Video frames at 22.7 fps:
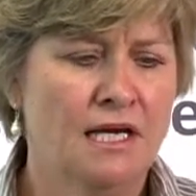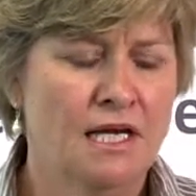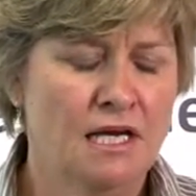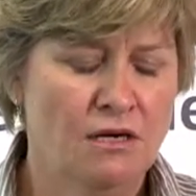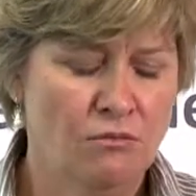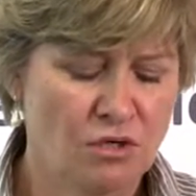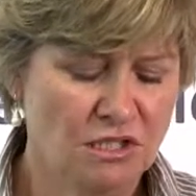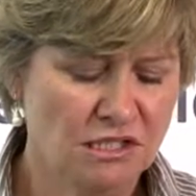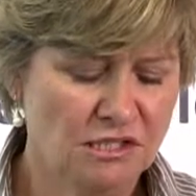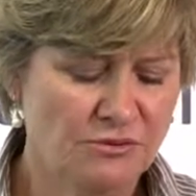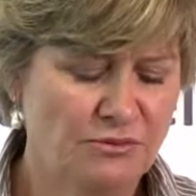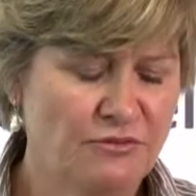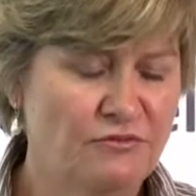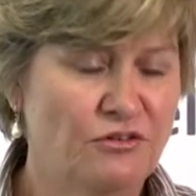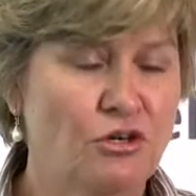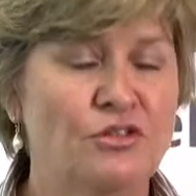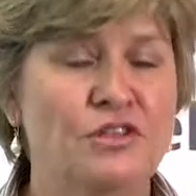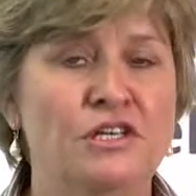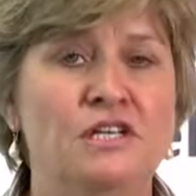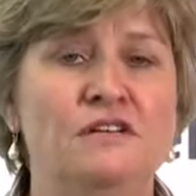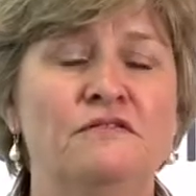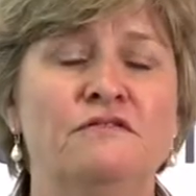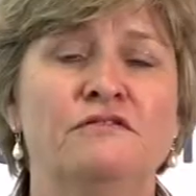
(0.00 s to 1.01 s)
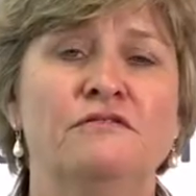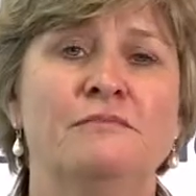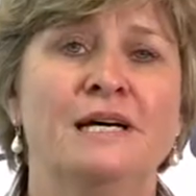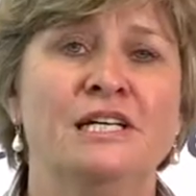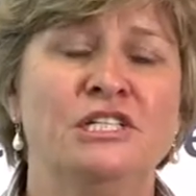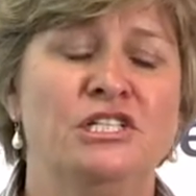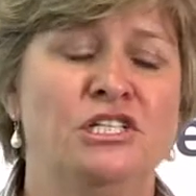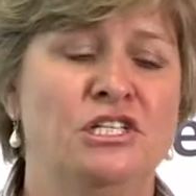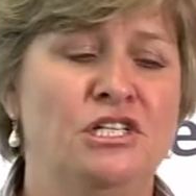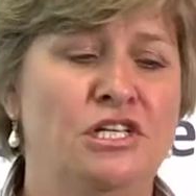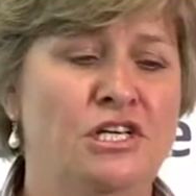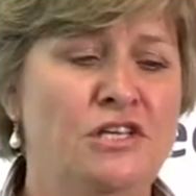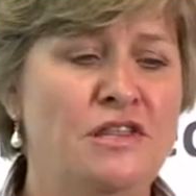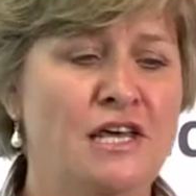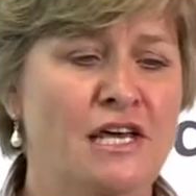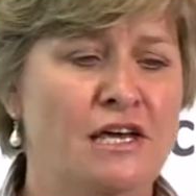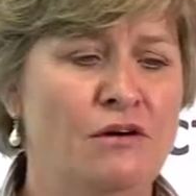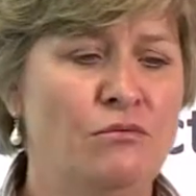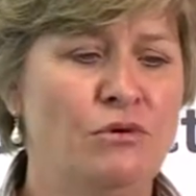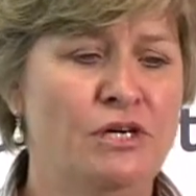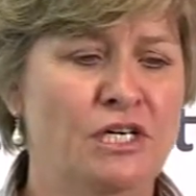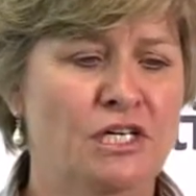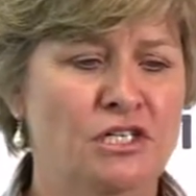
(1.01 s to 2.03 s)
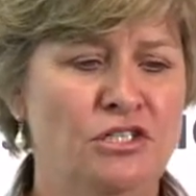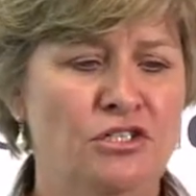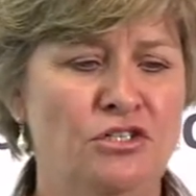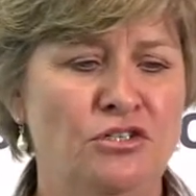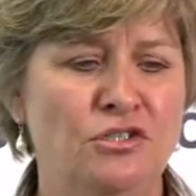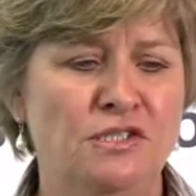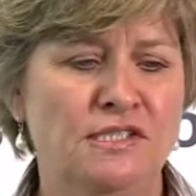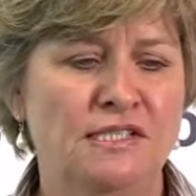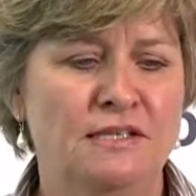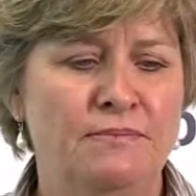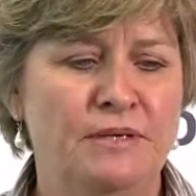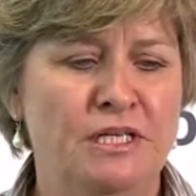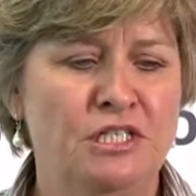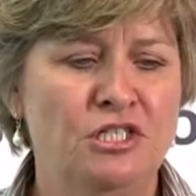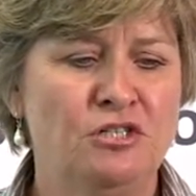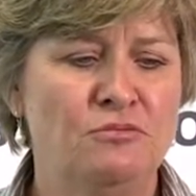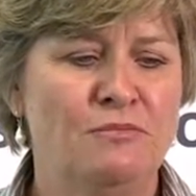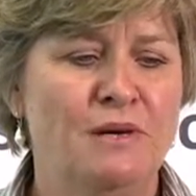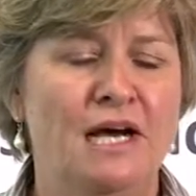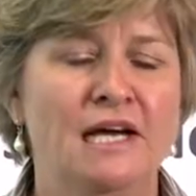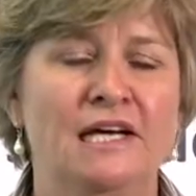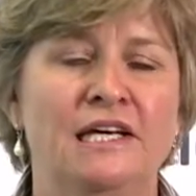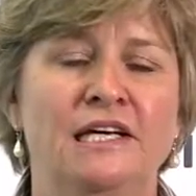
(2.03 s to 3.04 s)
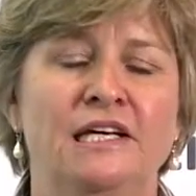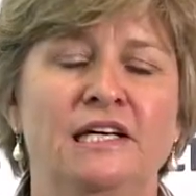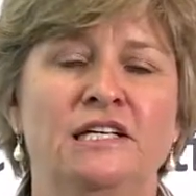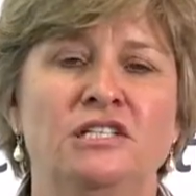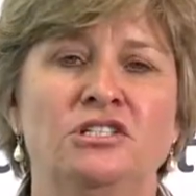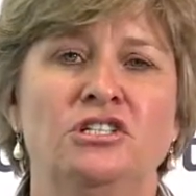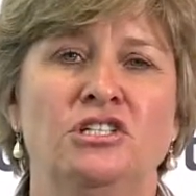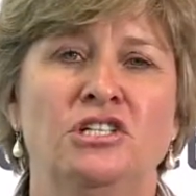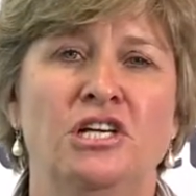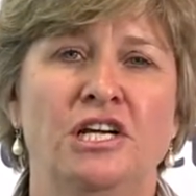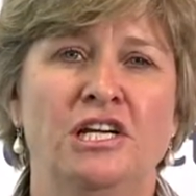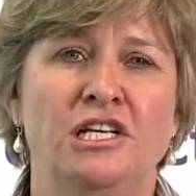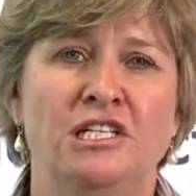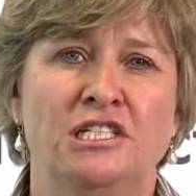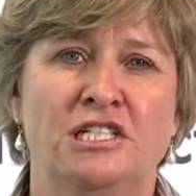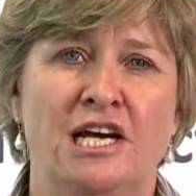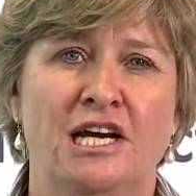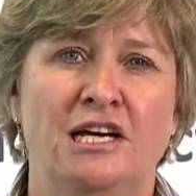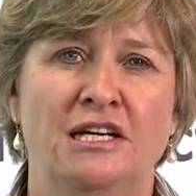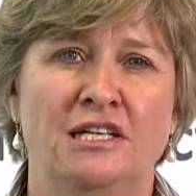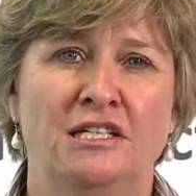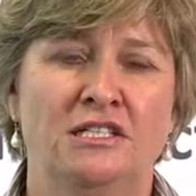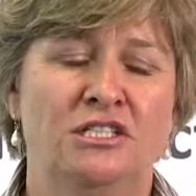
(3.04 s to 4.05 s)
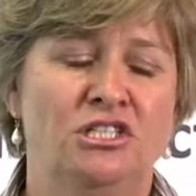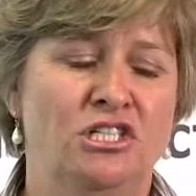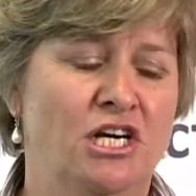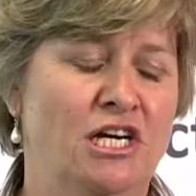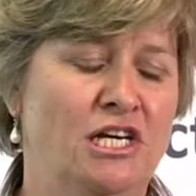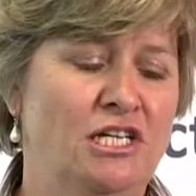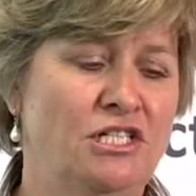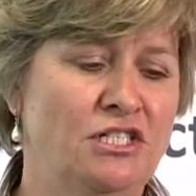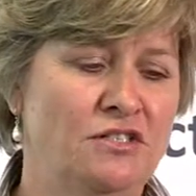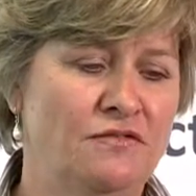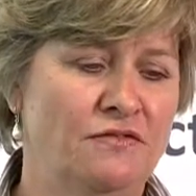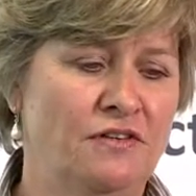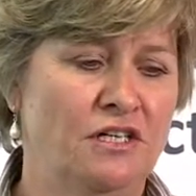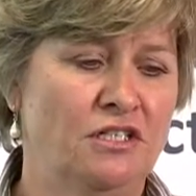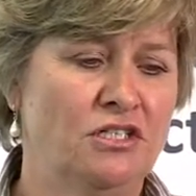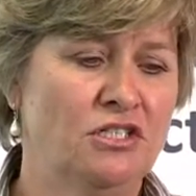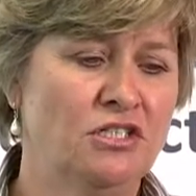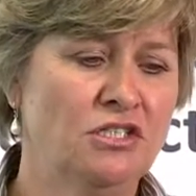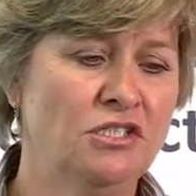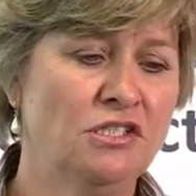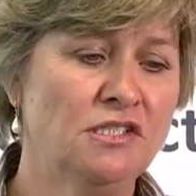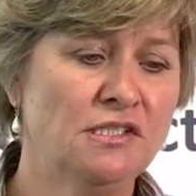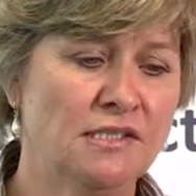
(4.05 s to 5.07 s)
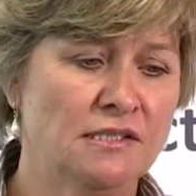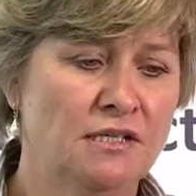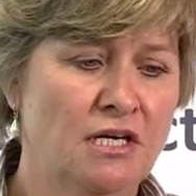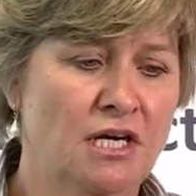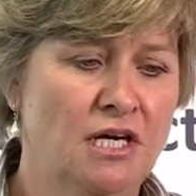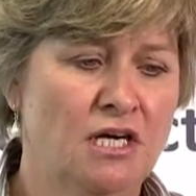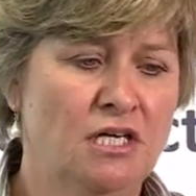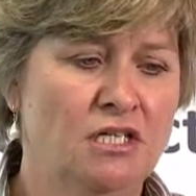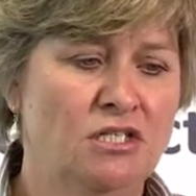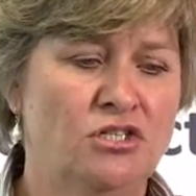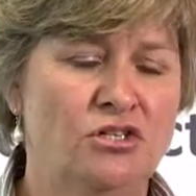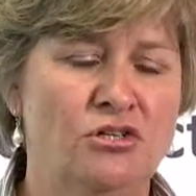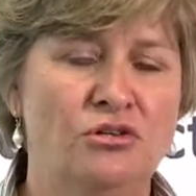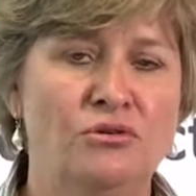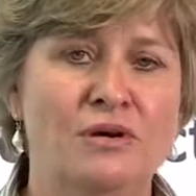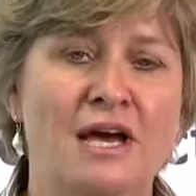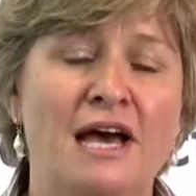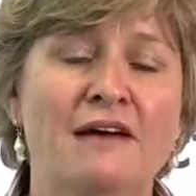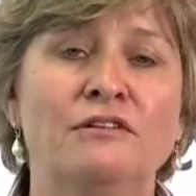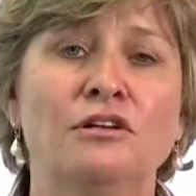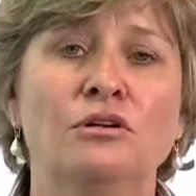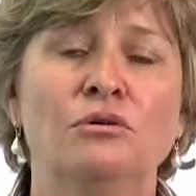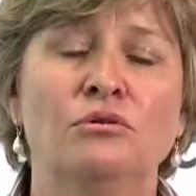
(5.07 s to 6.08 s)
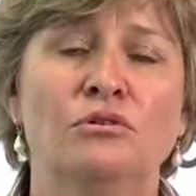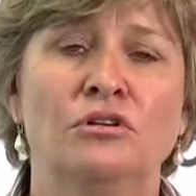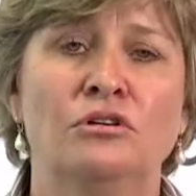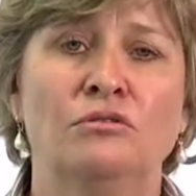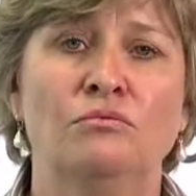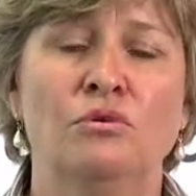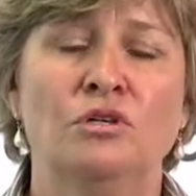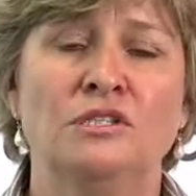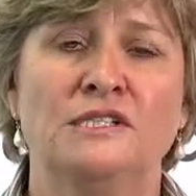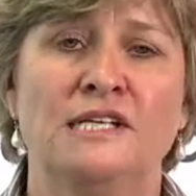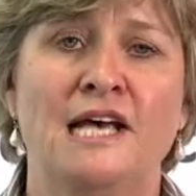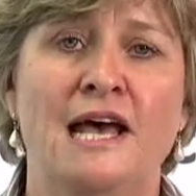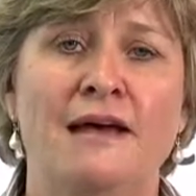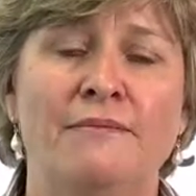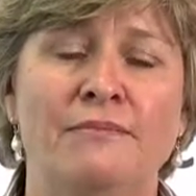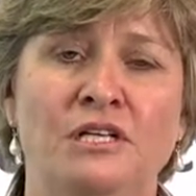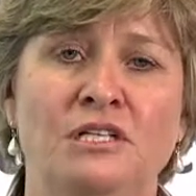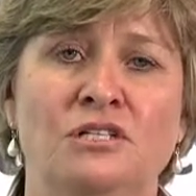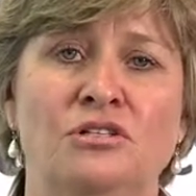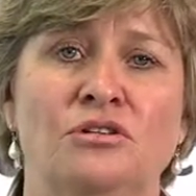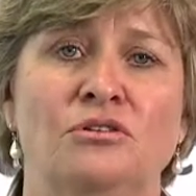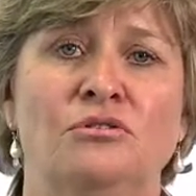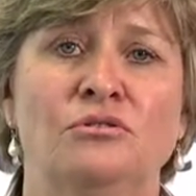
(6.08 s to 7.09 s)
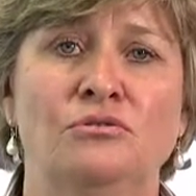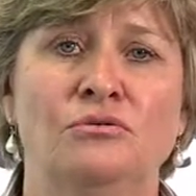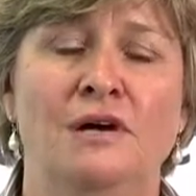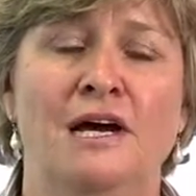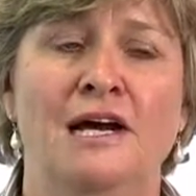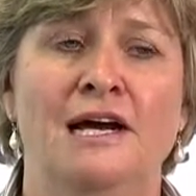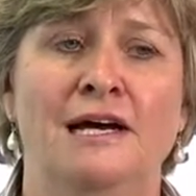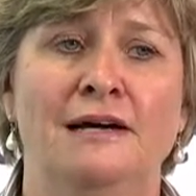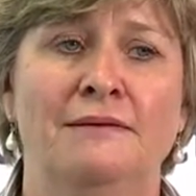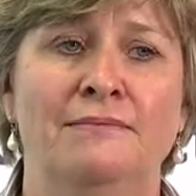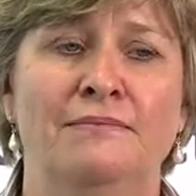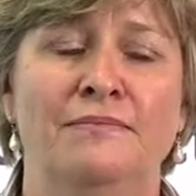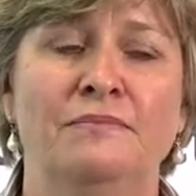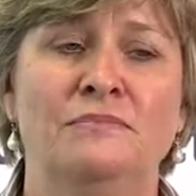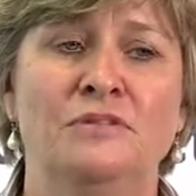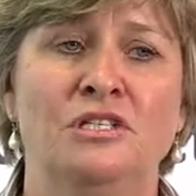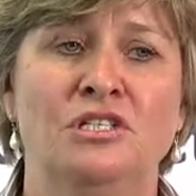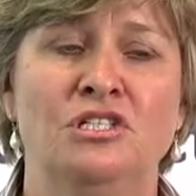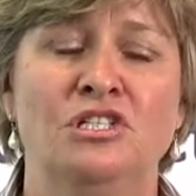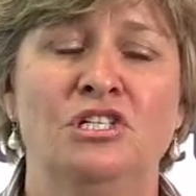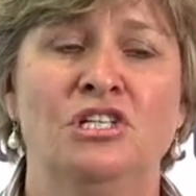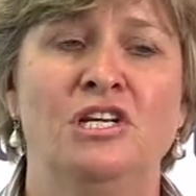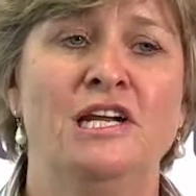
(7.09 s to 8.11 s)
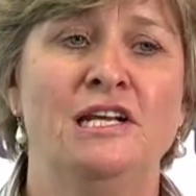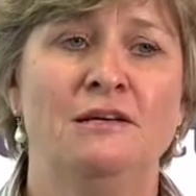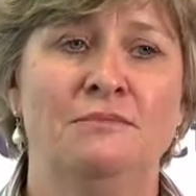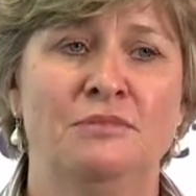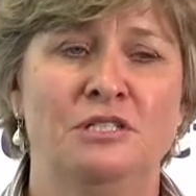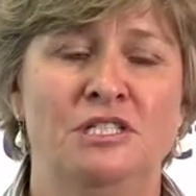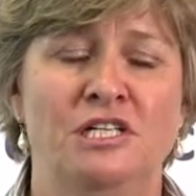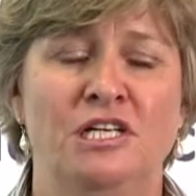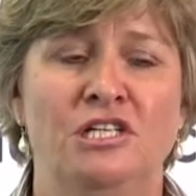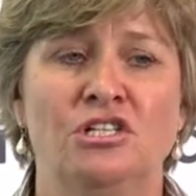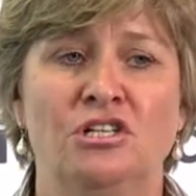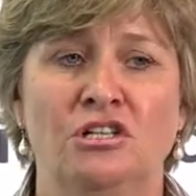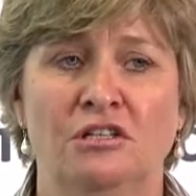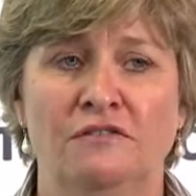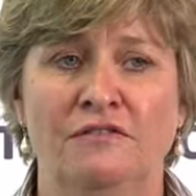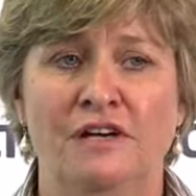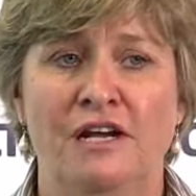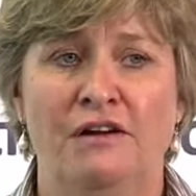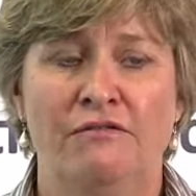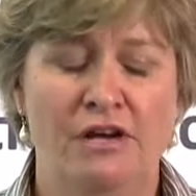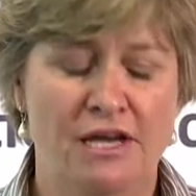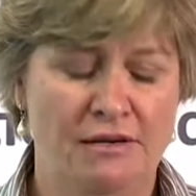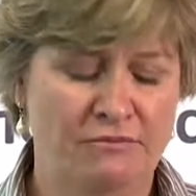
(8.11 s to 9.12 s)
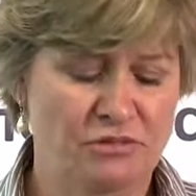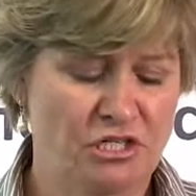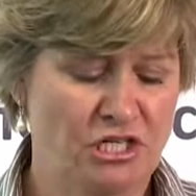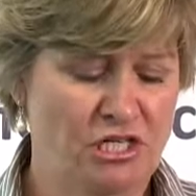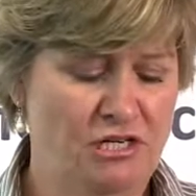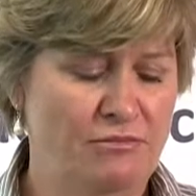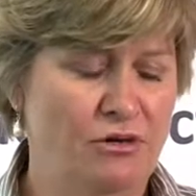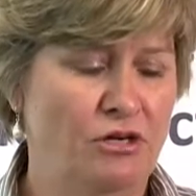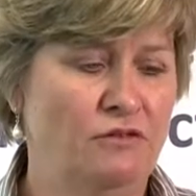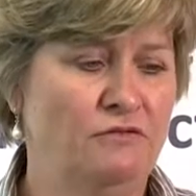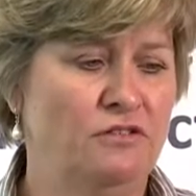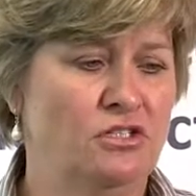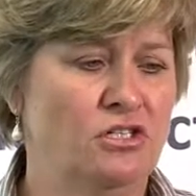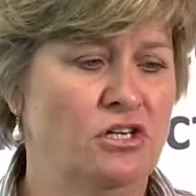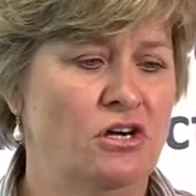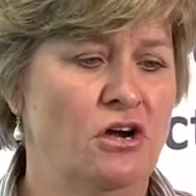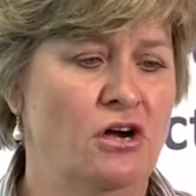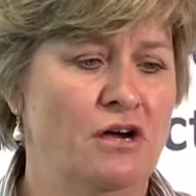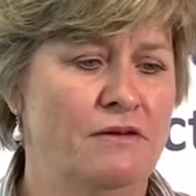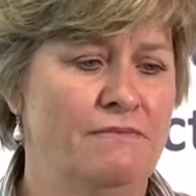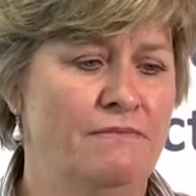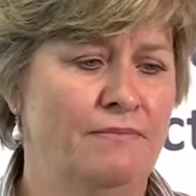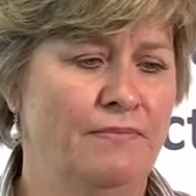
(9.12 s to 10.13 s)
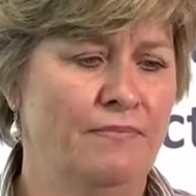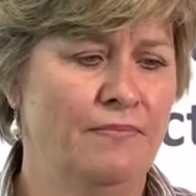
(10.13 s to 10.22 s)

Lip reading: Once we've got the information in there, we can use the benchmarking and genetic change functions to have a look at what's happening to the genetic potential of our RAM team over time.